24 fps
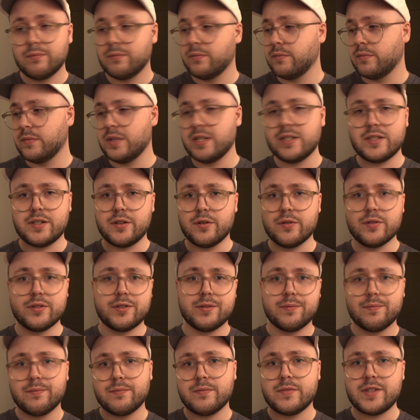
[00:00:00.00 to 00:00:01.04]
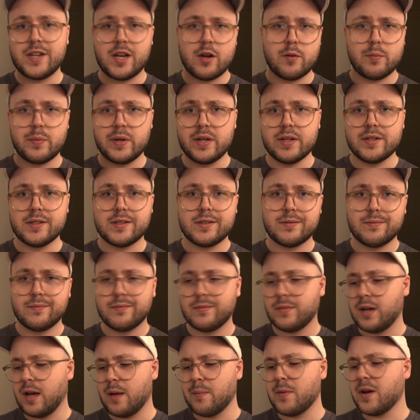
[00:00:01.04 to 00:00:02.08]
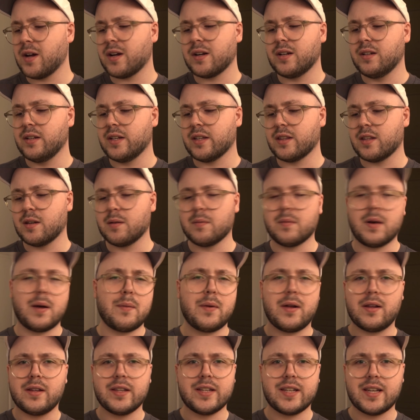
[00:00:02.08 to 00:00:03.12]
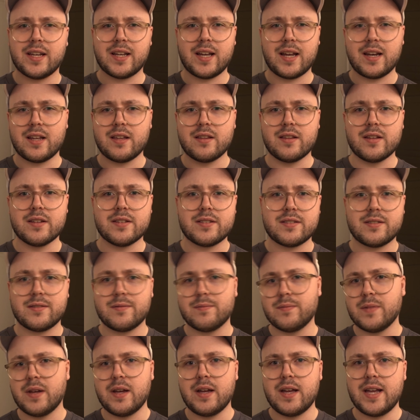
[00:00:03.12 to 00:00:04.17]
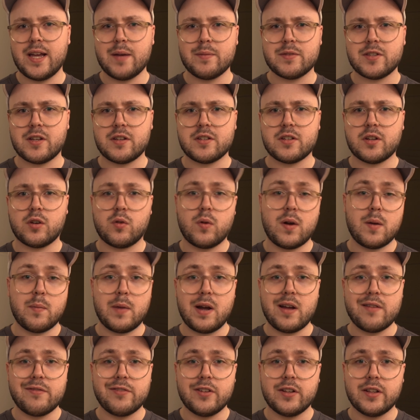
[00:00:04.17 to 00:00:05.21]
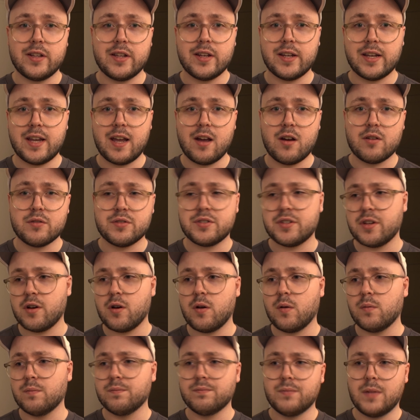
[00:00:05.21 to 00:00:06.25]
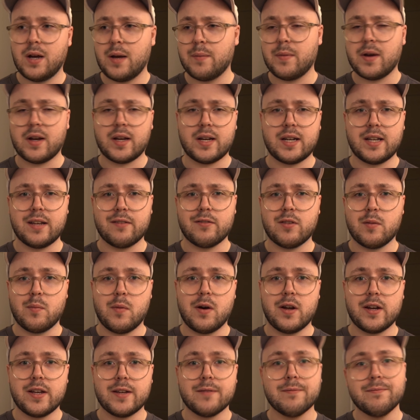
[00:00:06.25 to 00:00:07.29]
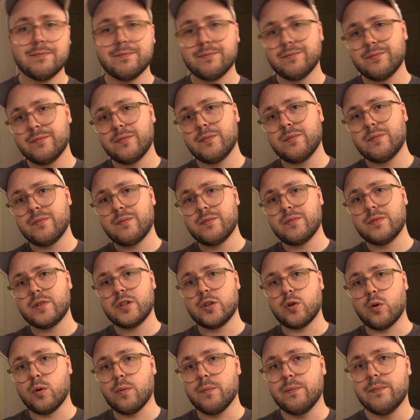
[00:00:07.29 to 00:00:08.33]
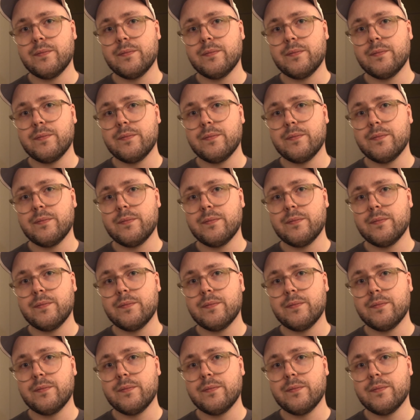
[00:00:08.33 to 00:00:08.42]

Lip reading: These dudes, SoundPete's. I'm not going to link them. I'm not linking any of this. Amazon took away my affiliate account, so I'm not going to give them money. Cool.